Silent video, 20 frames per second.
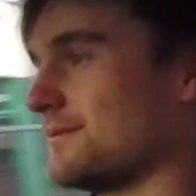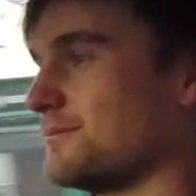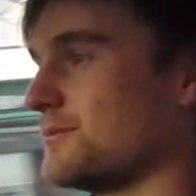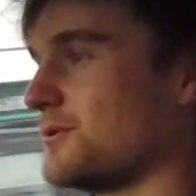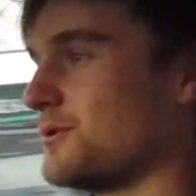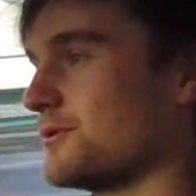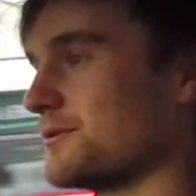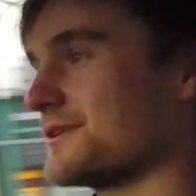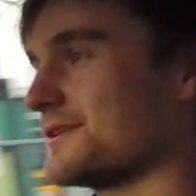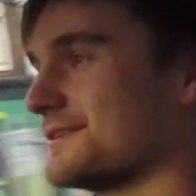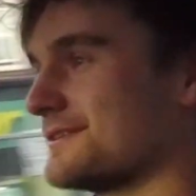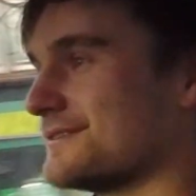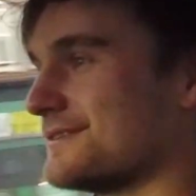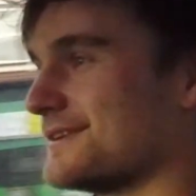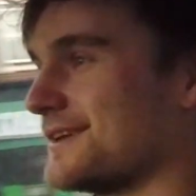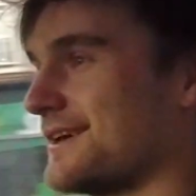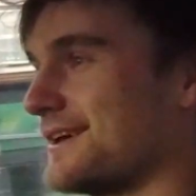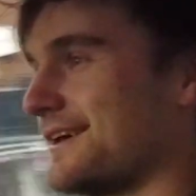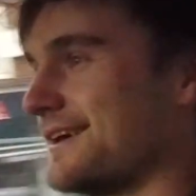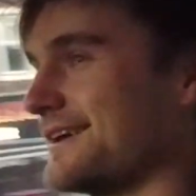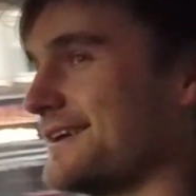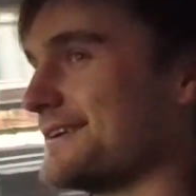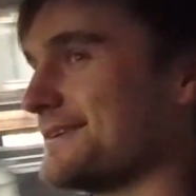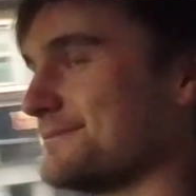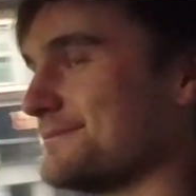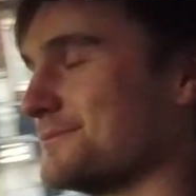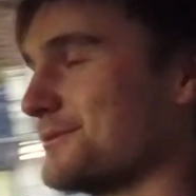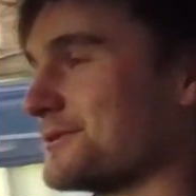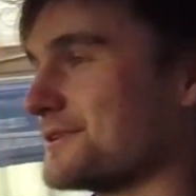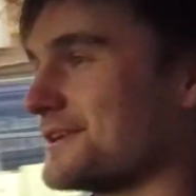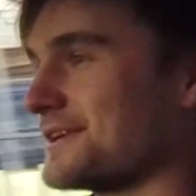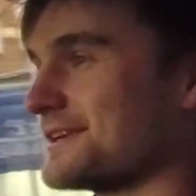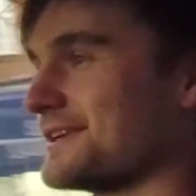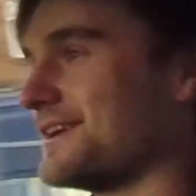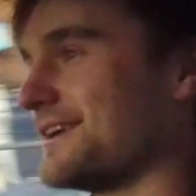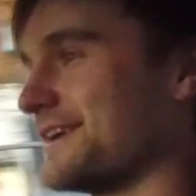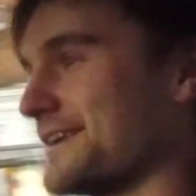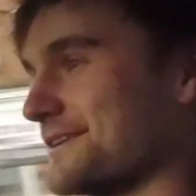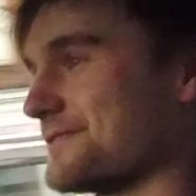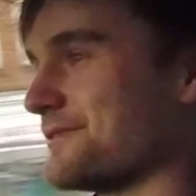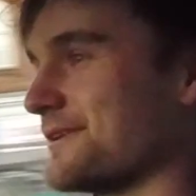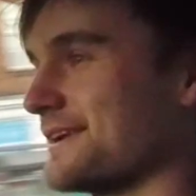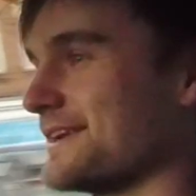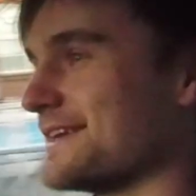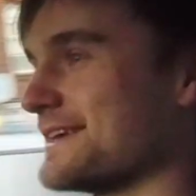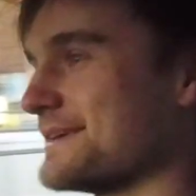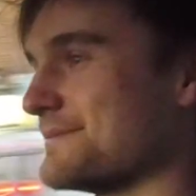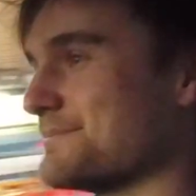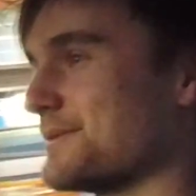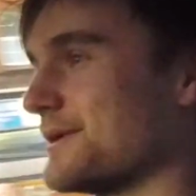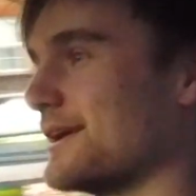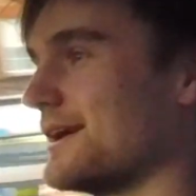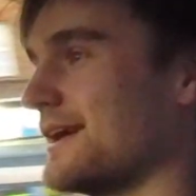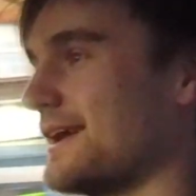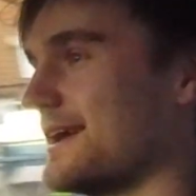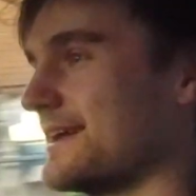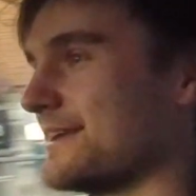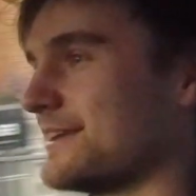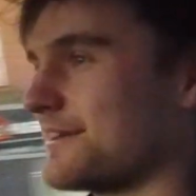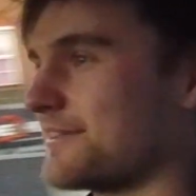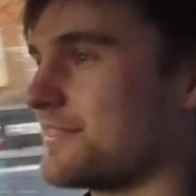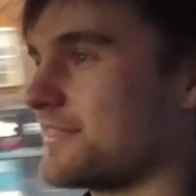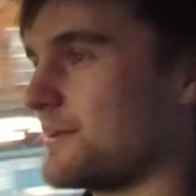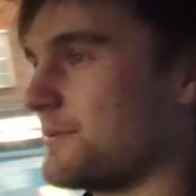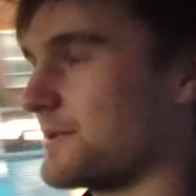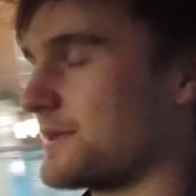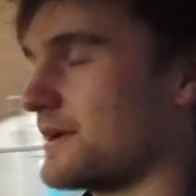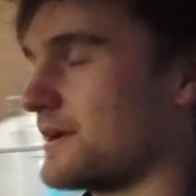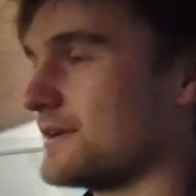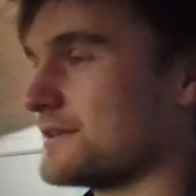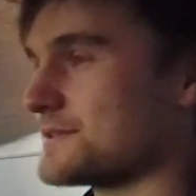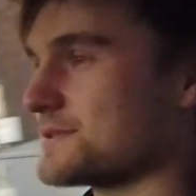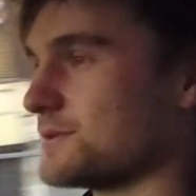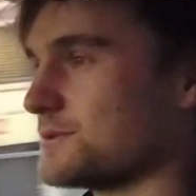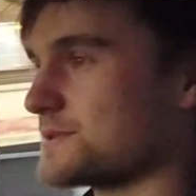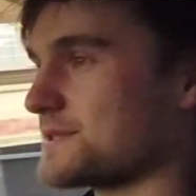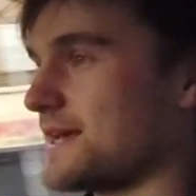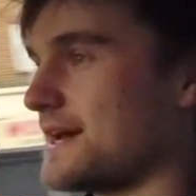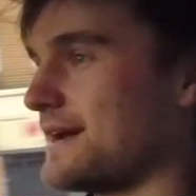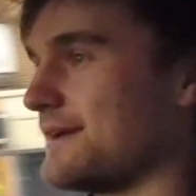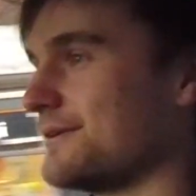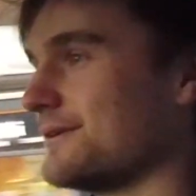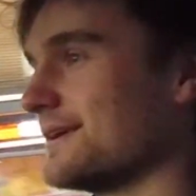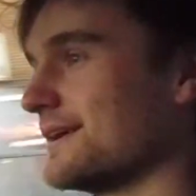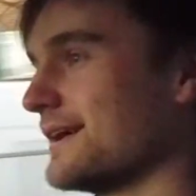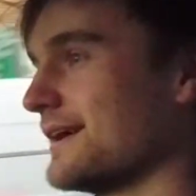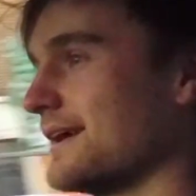more than I'd like really, but nothing that we can't source out.